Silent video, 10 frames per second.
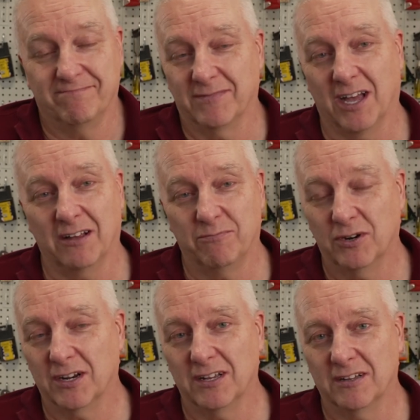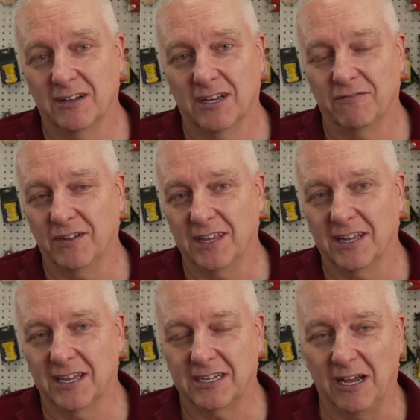I'll put an
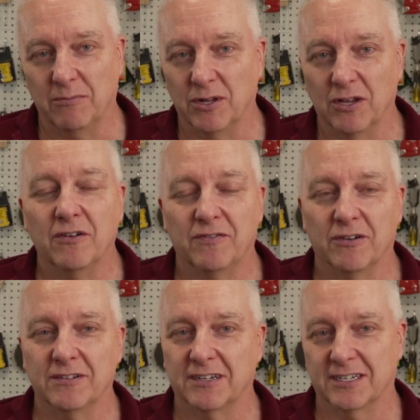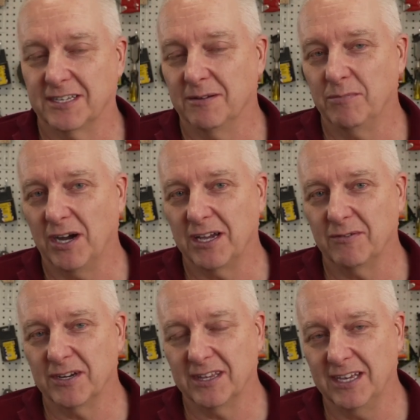affiliate link down below if you're interested in buying
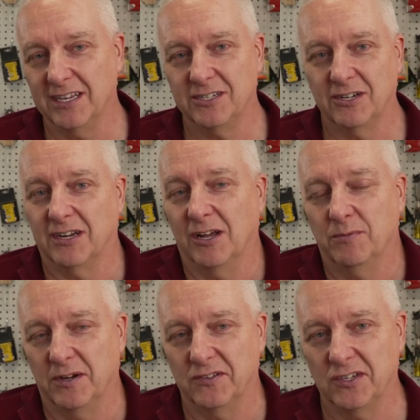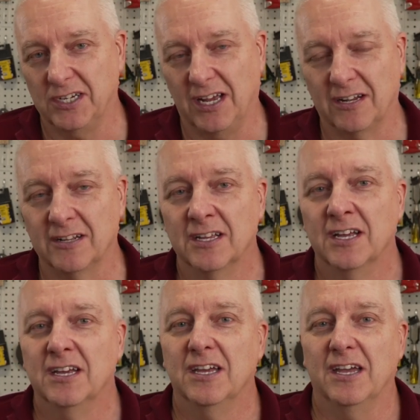one of these. You can help out the channel.
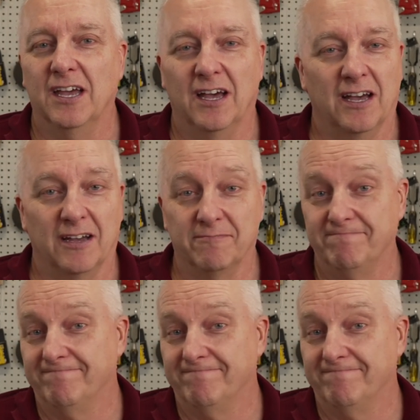What